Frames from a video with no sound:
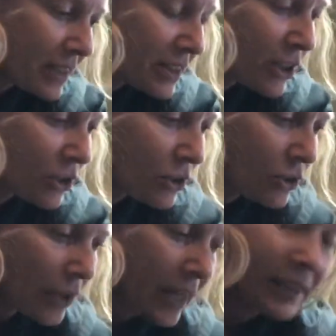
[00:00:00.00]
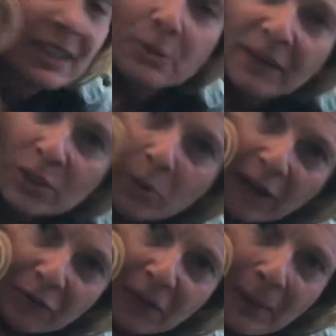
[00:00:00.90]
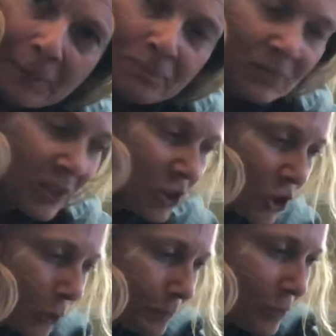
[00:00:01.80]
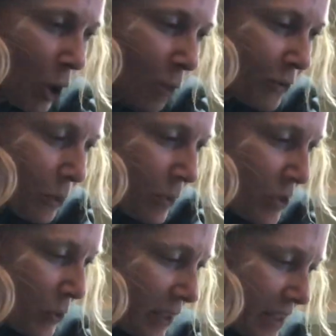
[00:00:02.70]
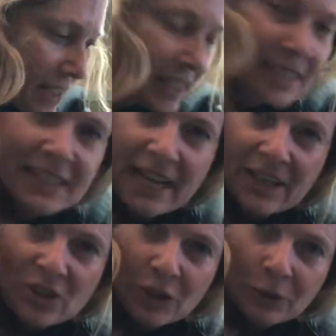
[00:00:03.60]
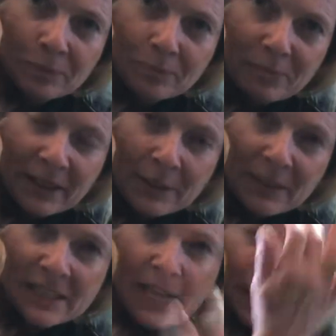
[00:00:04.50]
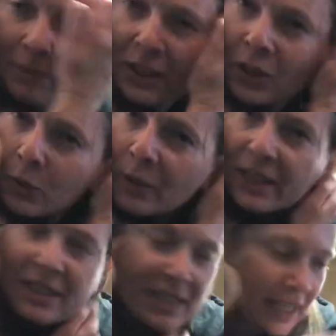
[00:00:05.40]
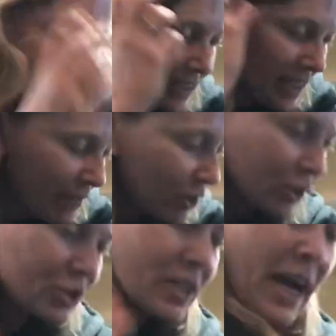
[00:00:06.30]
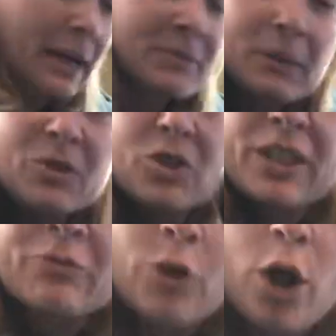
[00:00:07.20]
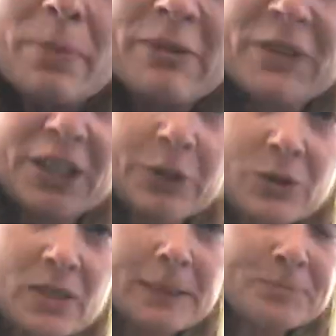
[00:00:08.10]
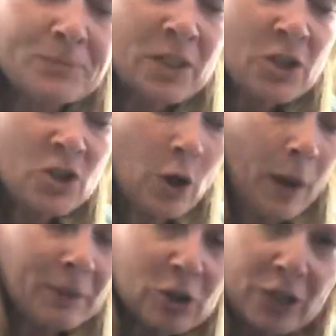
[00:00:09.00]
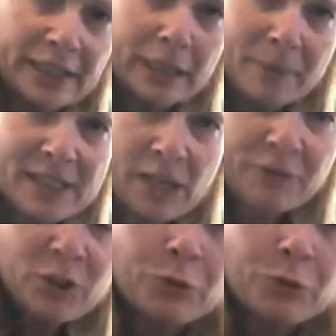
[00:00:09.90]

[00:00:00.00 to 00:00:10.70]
until at least May 12th. So hopefully Wiz will get to see his dad soon. But in the meantime, Wiz is having a good time demonstrating for all my videos. So I'm gonna try to keep myself in the